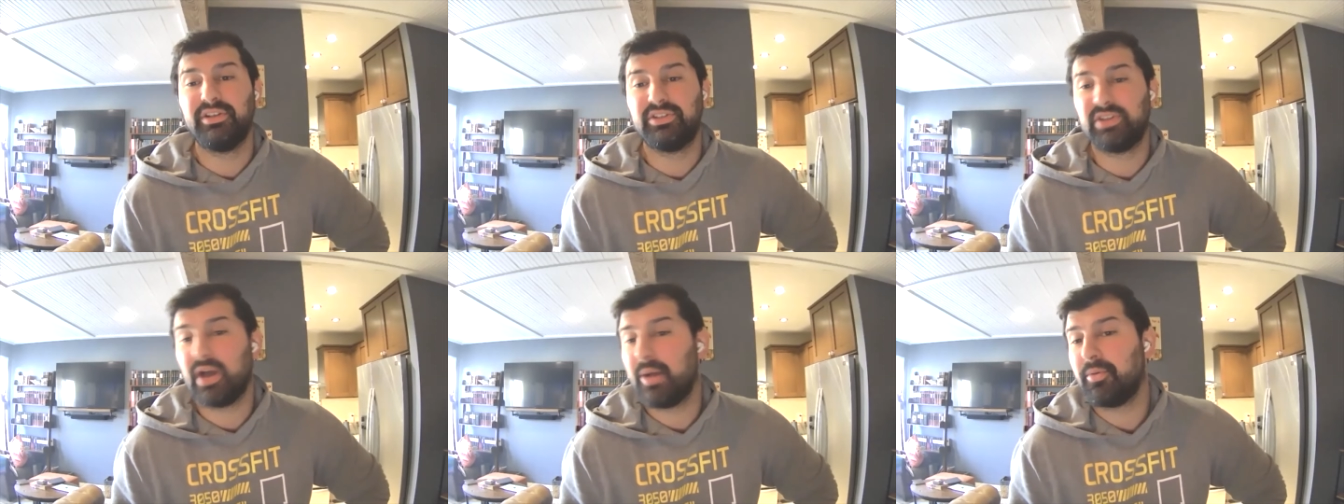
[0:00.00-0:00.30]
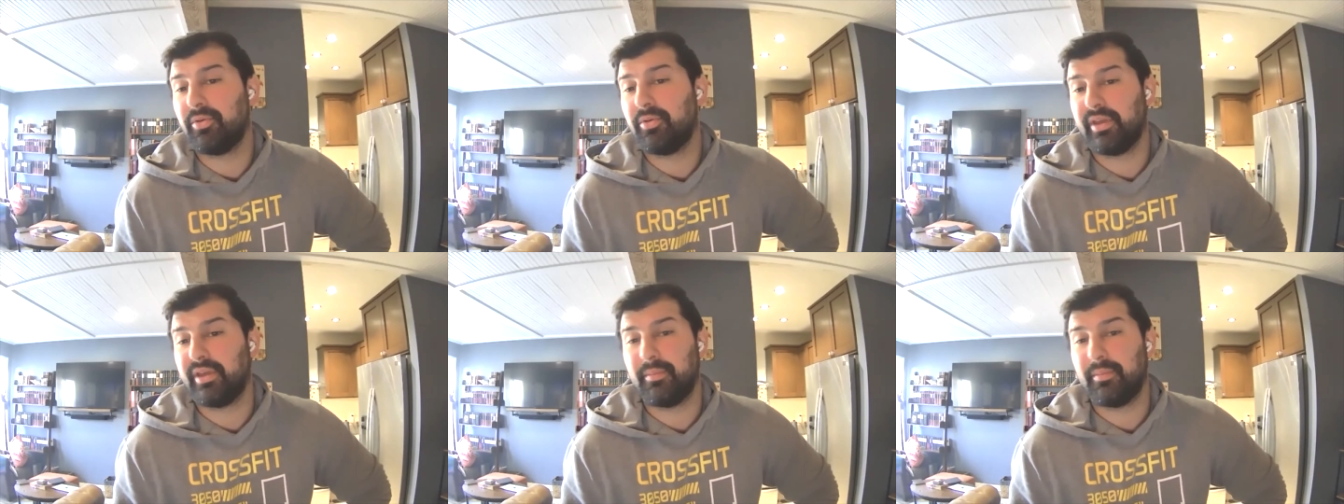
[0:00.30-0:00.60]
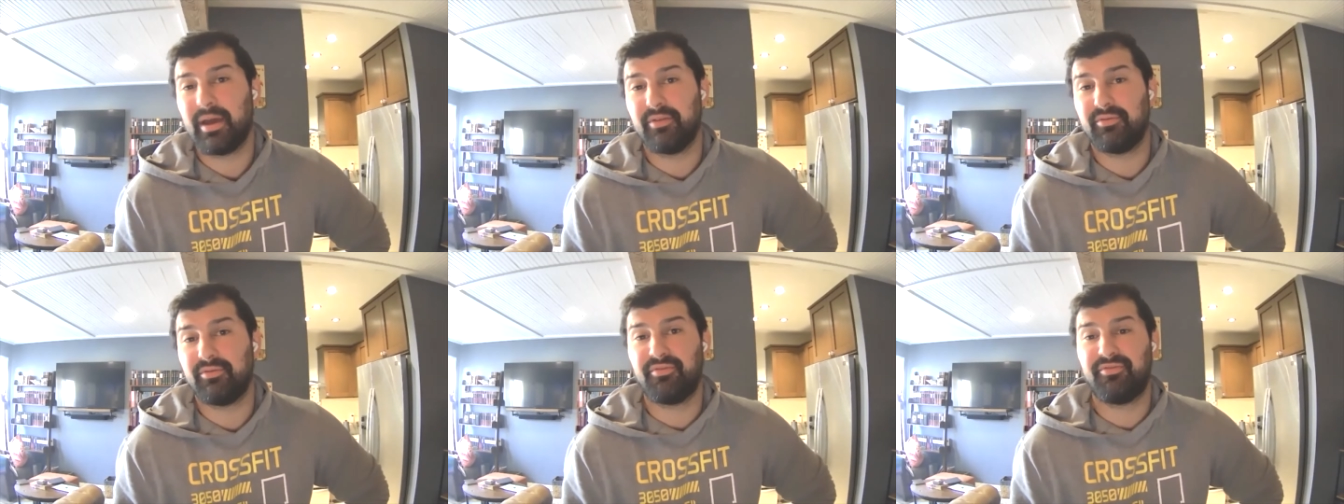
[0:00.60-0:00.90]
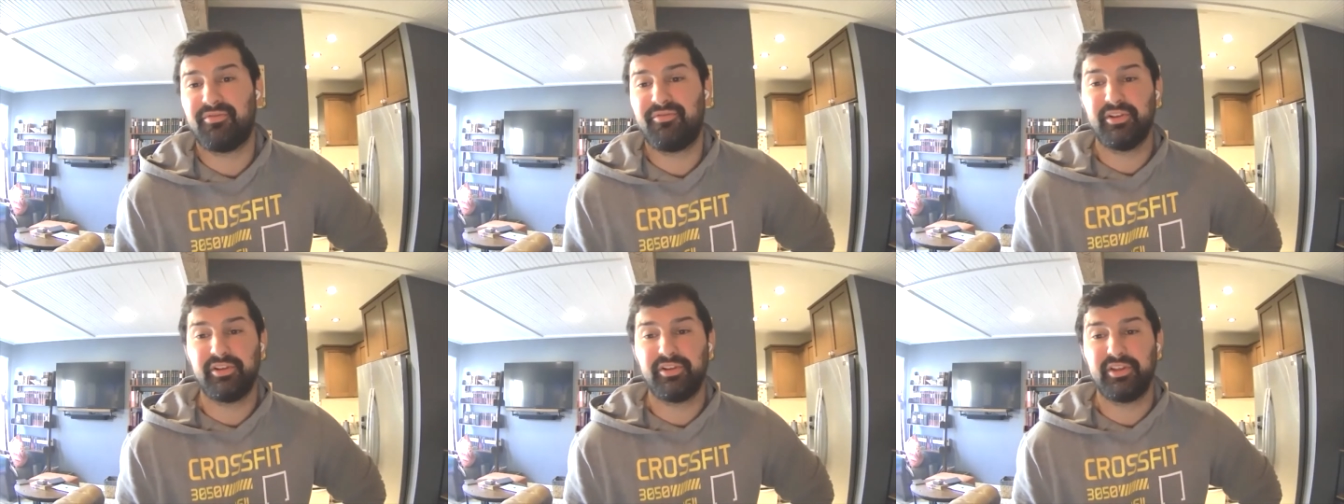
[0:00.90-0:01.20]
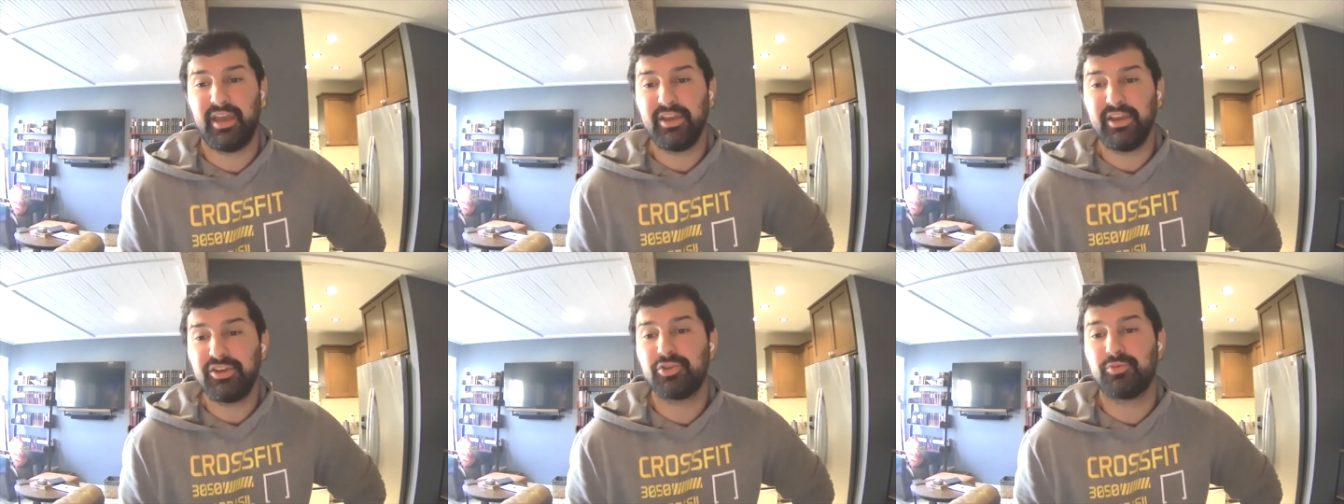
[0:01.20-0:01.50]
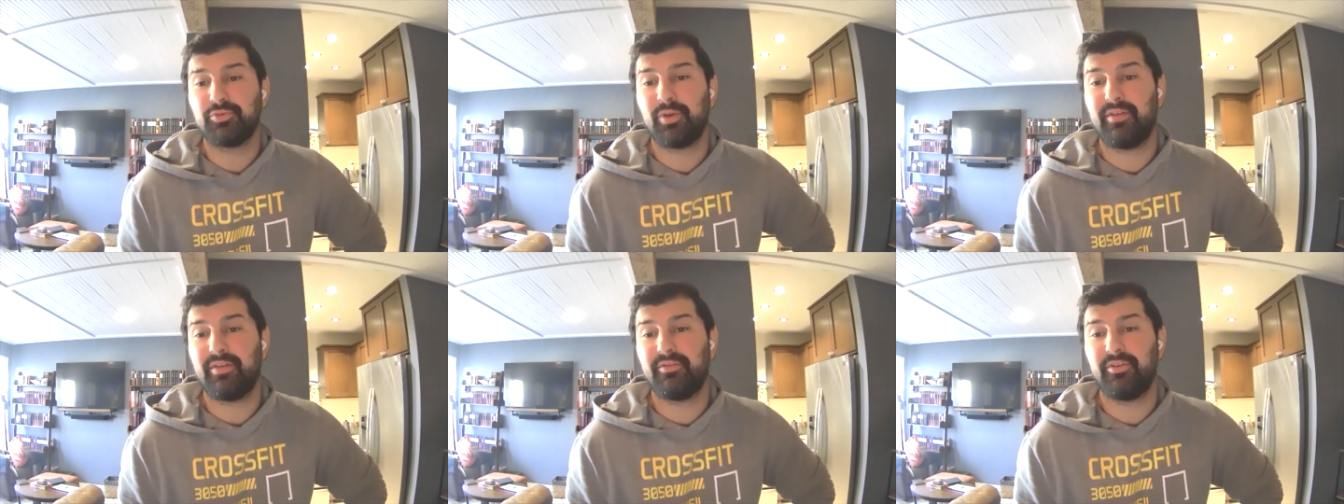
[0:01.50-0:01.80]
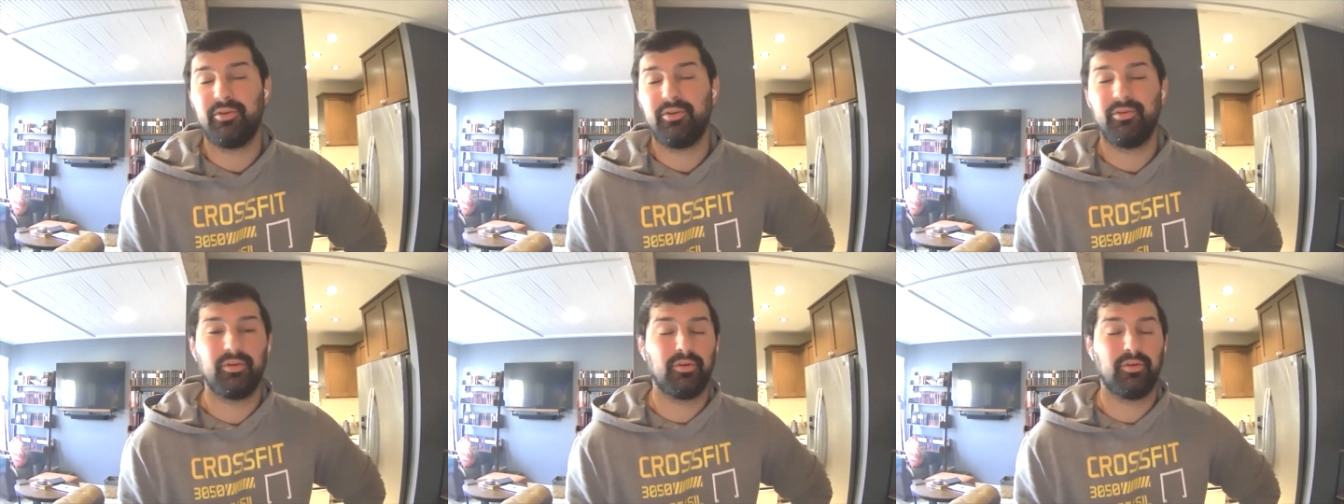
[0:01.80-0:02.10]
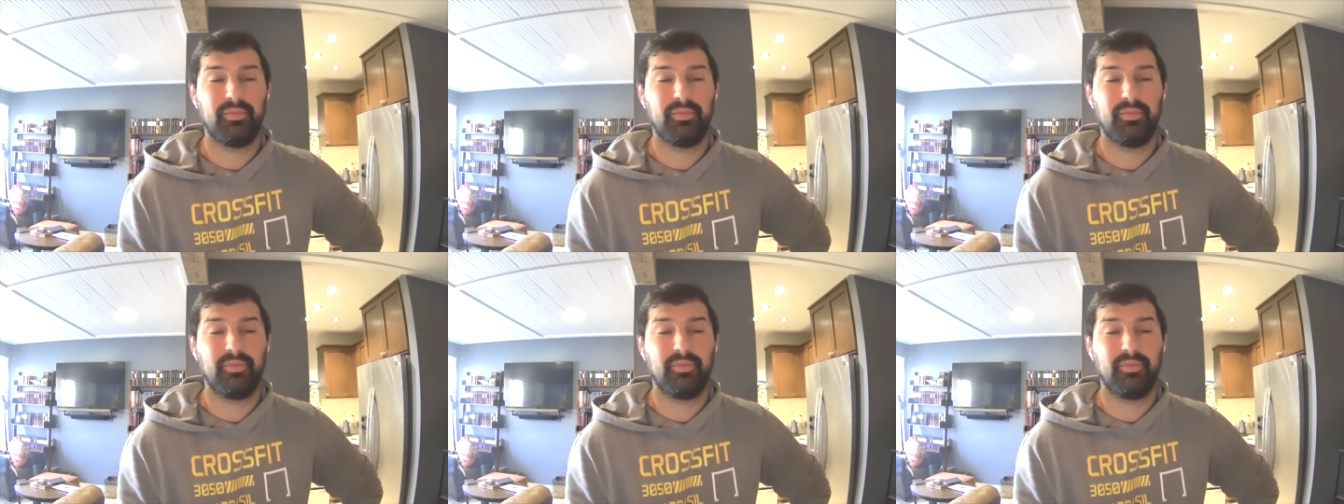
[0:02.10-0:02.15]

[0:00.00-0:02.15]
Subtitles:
double the amount of affiliation revenue and it will